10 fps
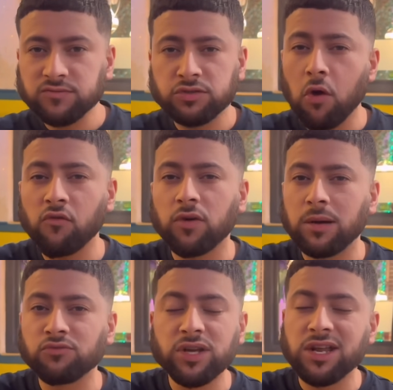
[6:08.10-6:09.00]
So far,
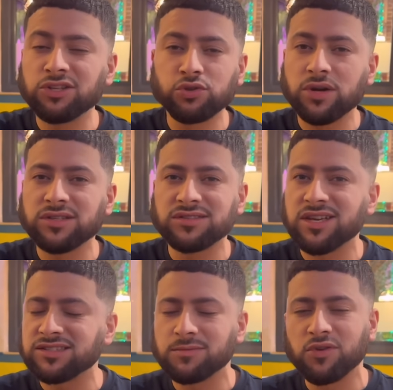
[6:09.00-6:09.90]
I'm really enjoying this
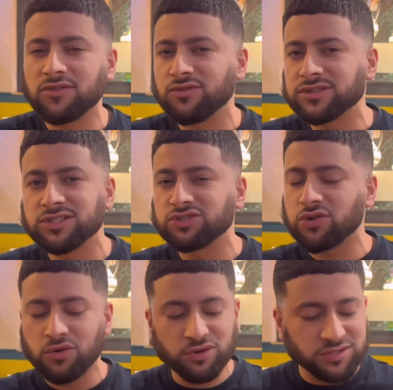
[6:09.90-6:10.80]
desi breakfast. It's
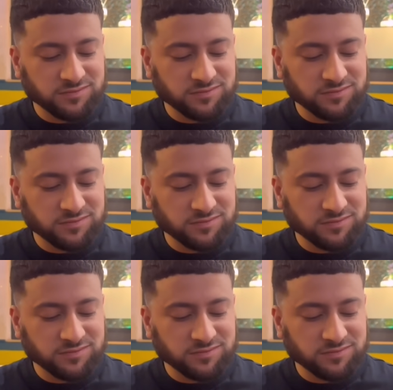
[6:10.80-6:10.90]
so good.